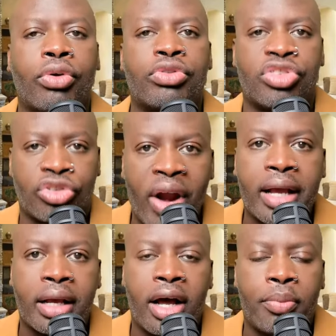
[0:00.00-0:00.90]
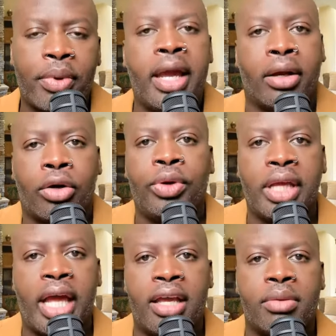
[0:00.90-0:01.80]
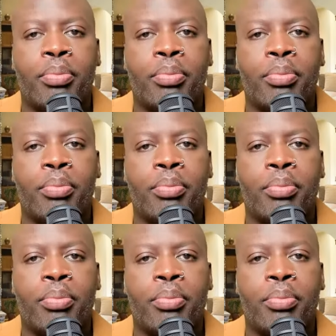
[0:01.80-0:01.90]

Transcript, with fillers: strike up and create